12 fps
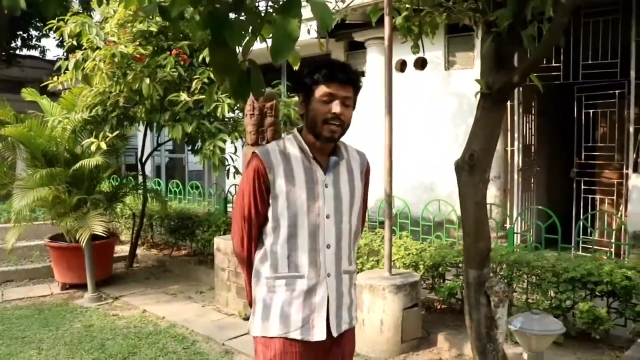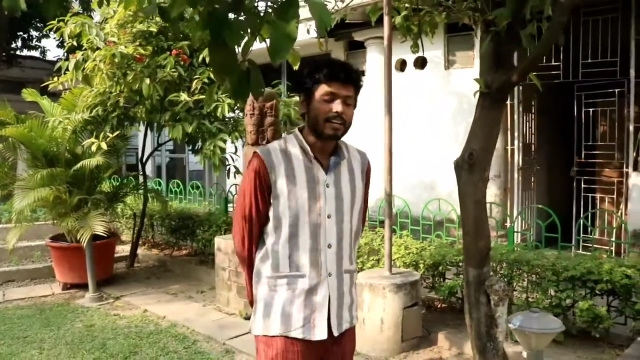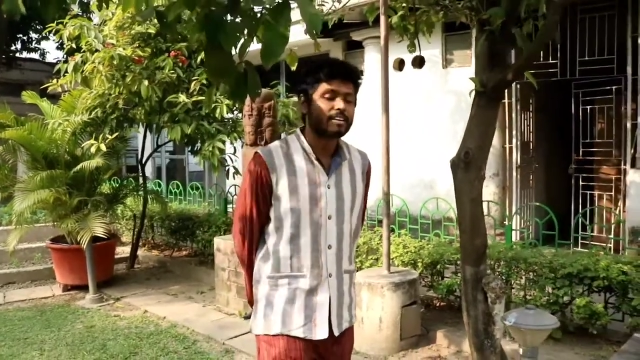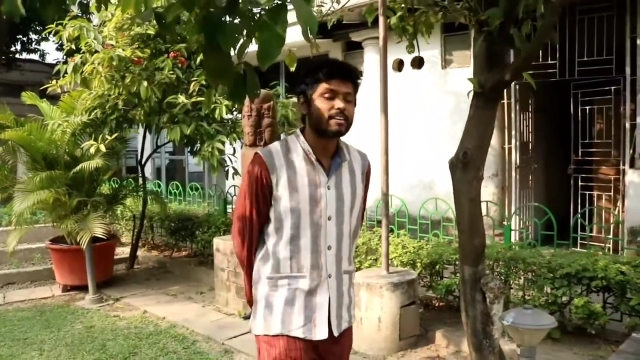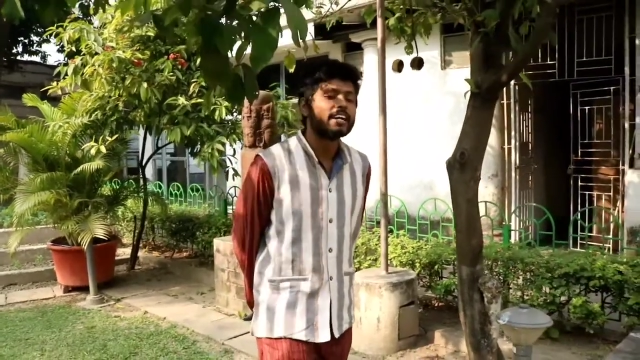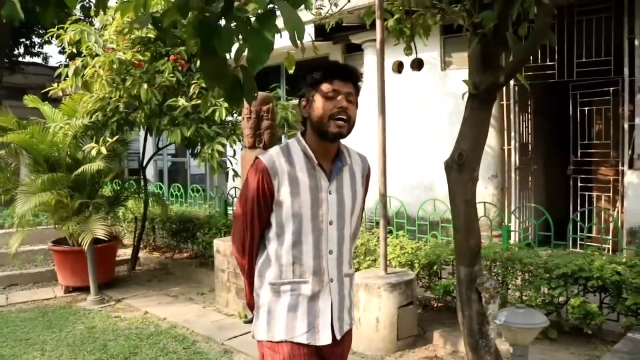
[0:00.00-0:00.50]

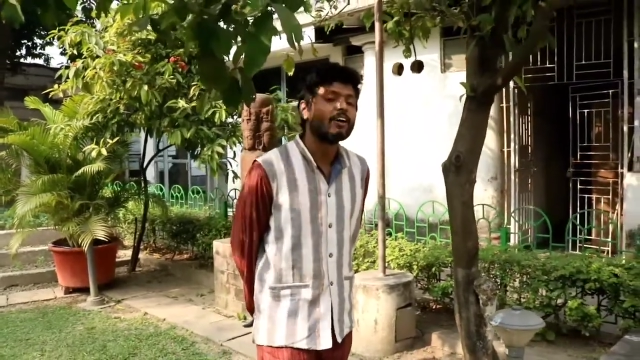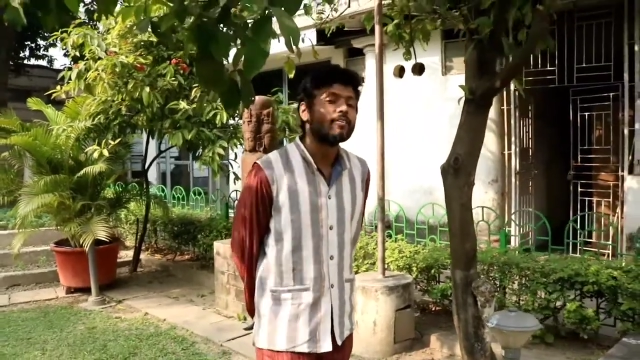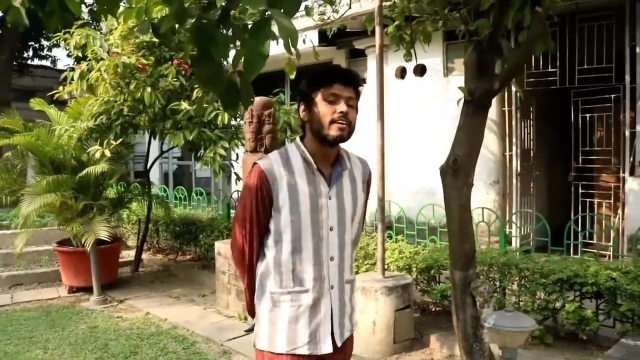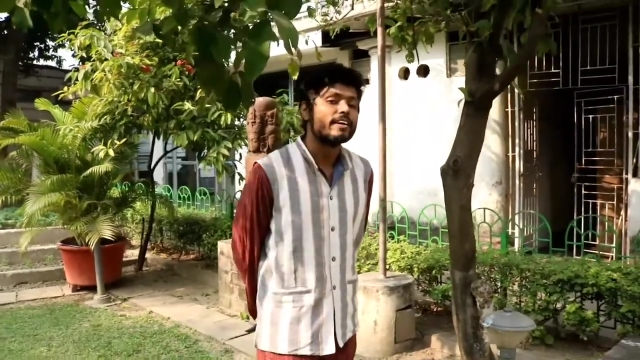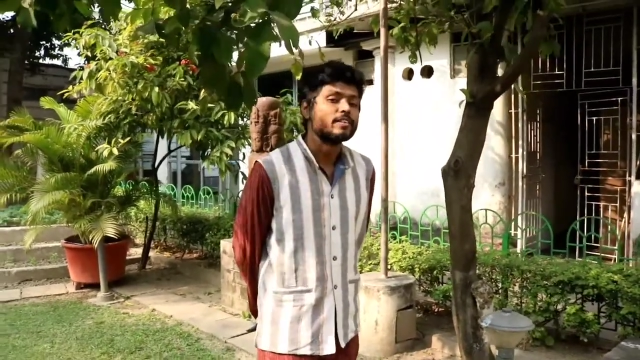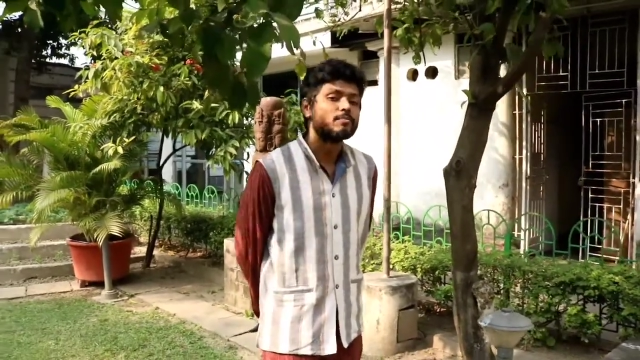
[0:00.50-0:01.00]
and are
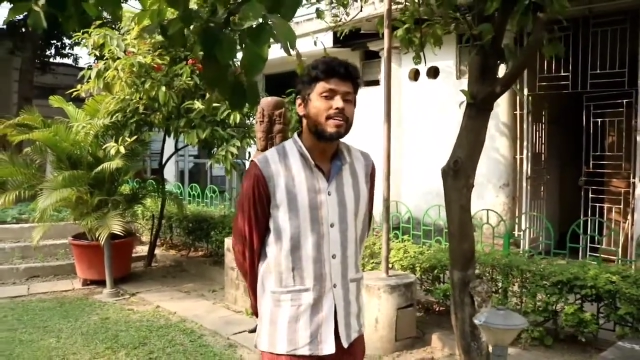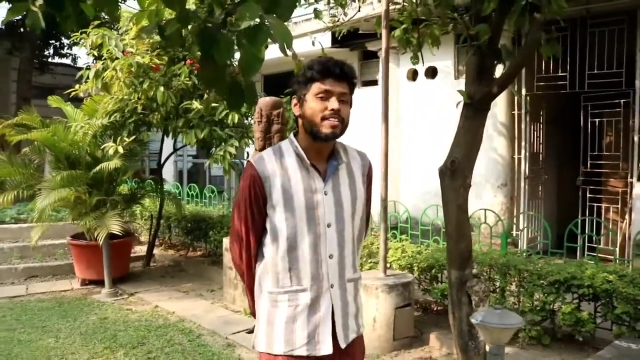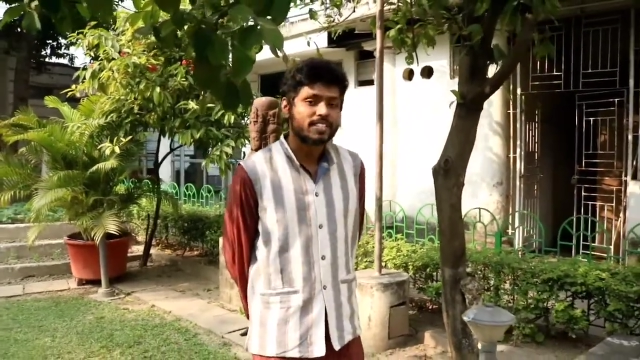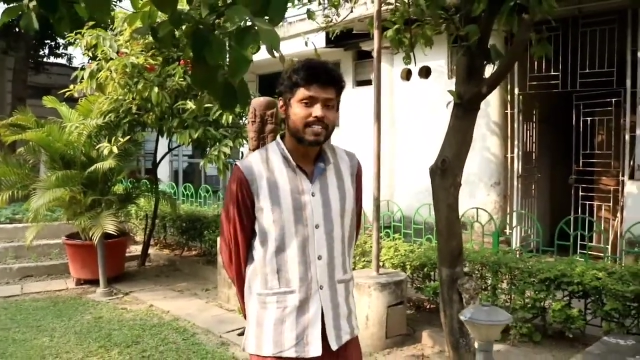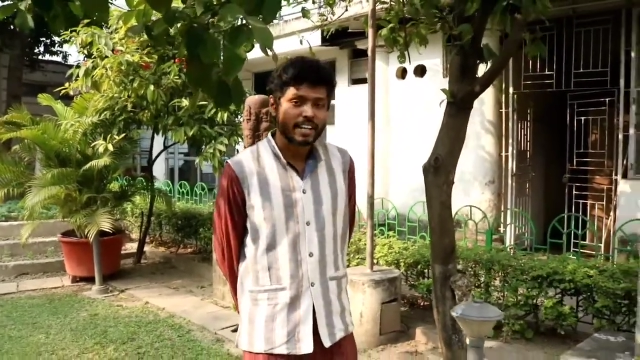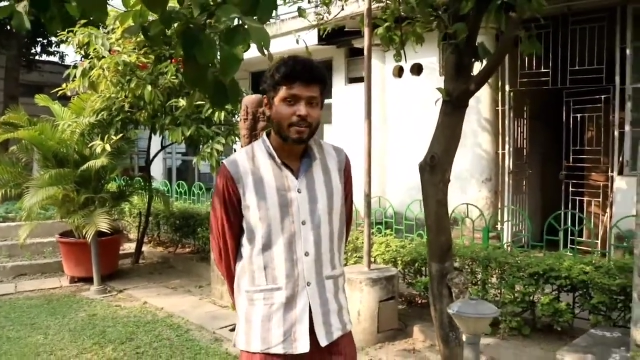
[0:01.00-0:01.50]
now in the
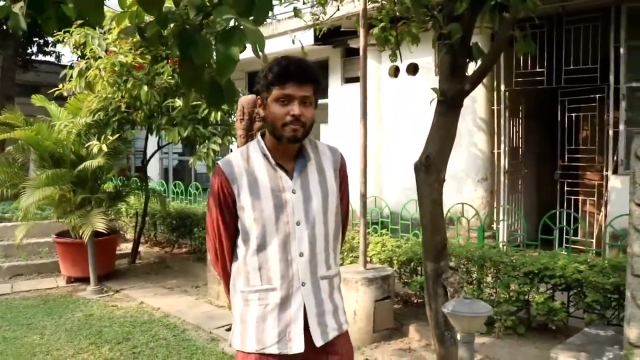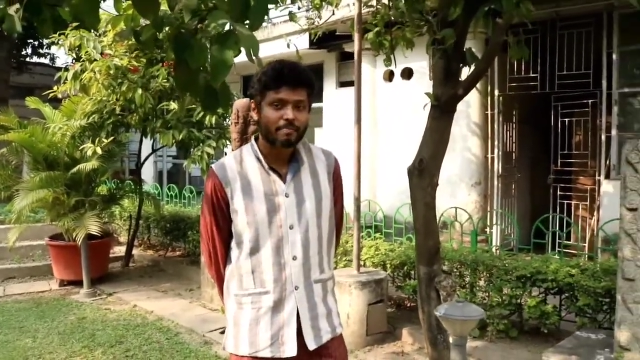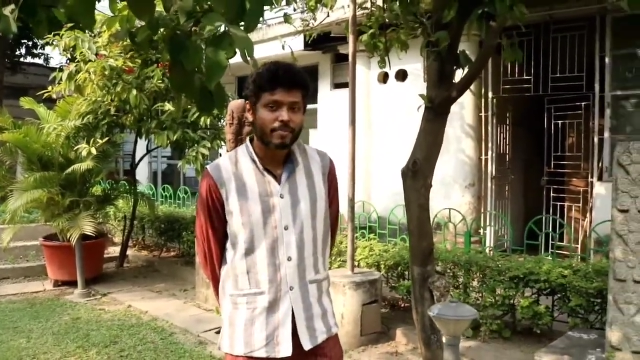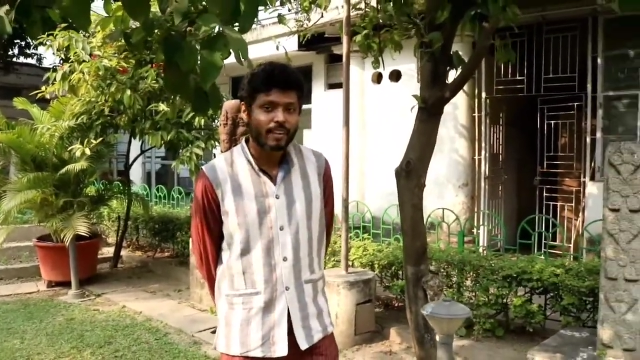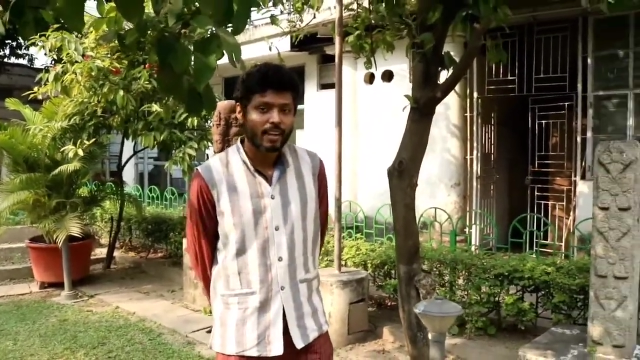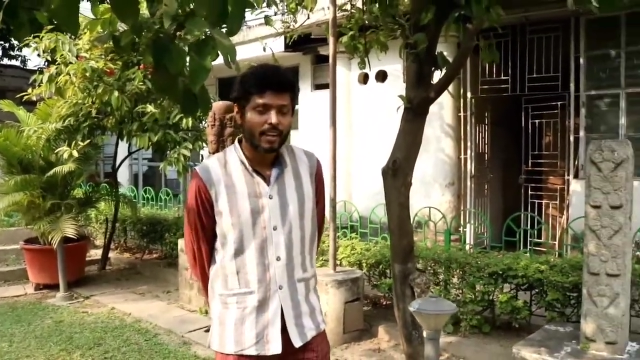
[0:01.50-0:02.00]
present day.
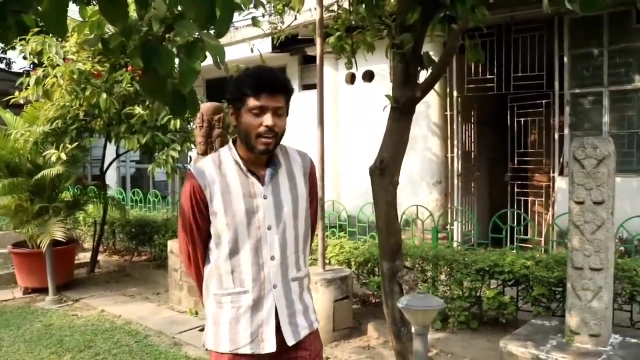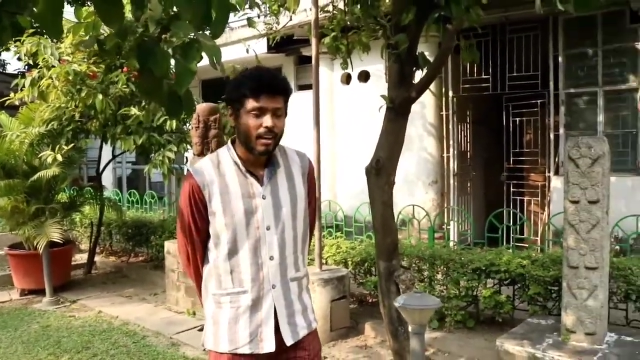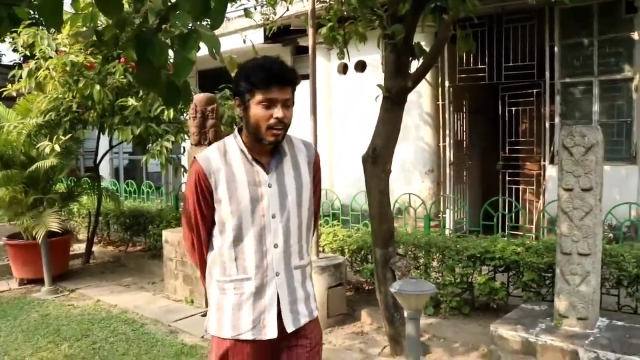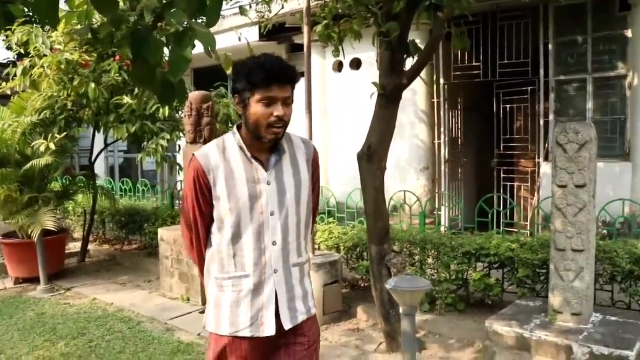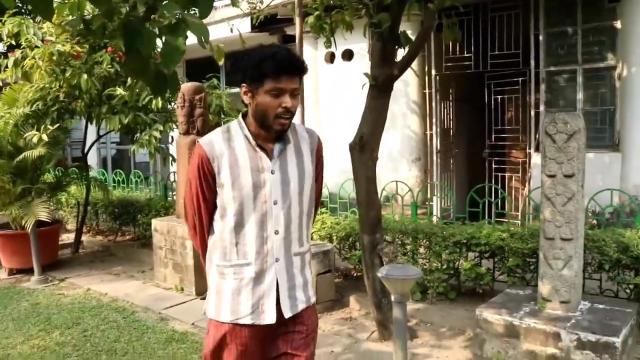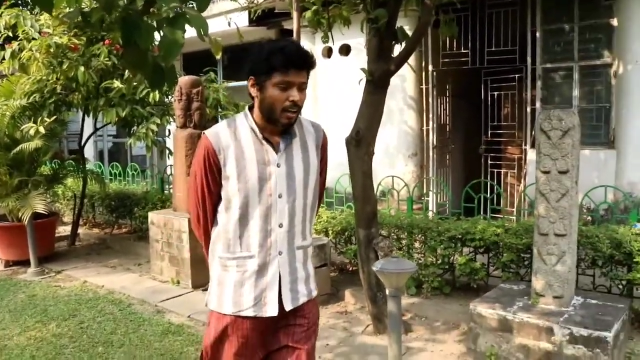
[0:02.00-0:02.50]

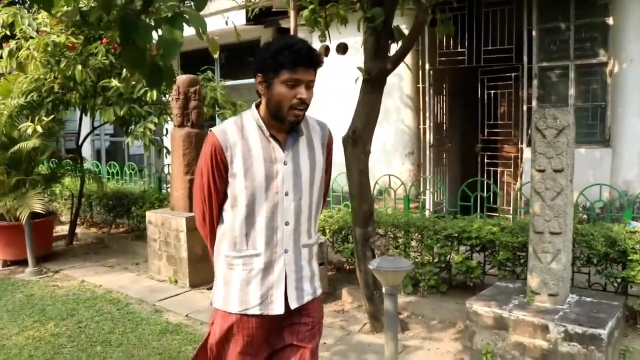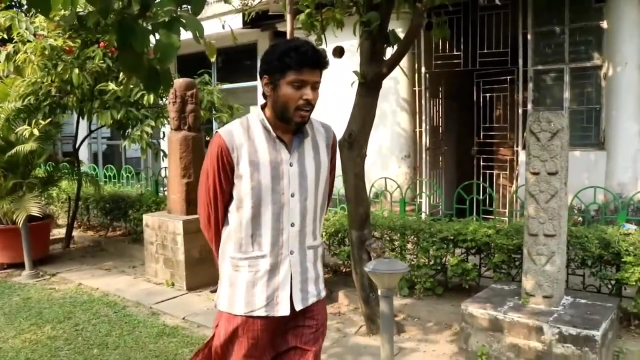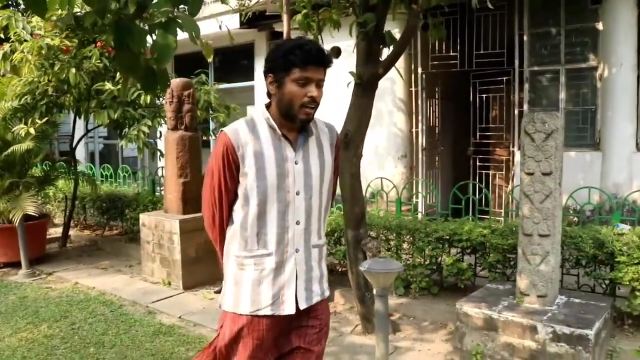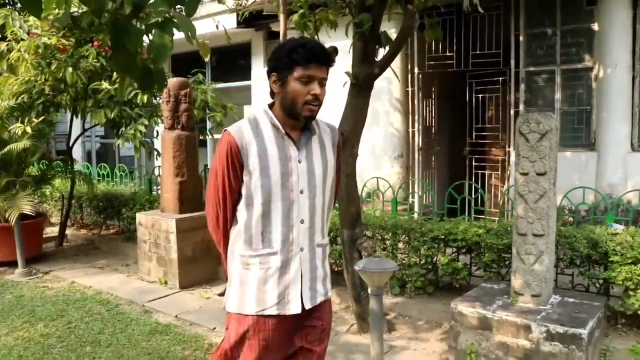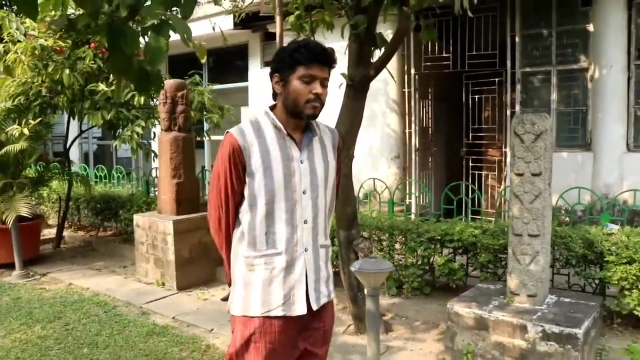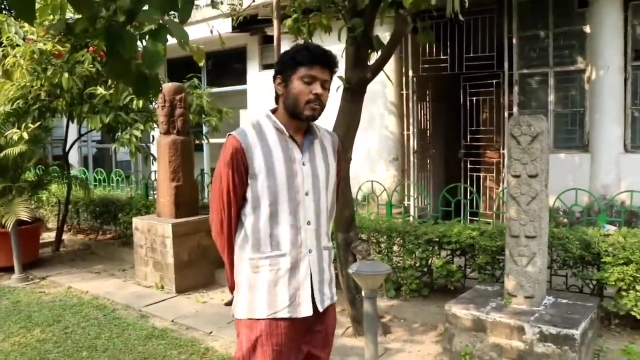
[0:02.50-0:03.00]

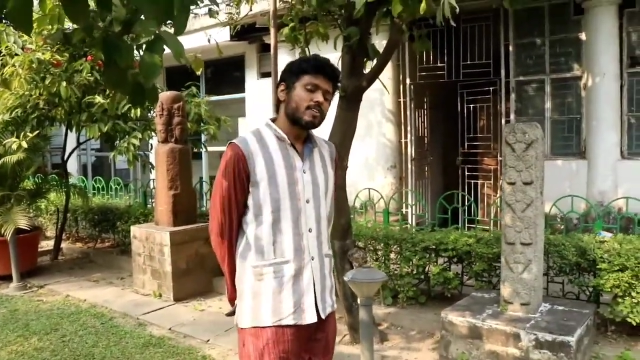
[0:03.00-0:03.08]
Of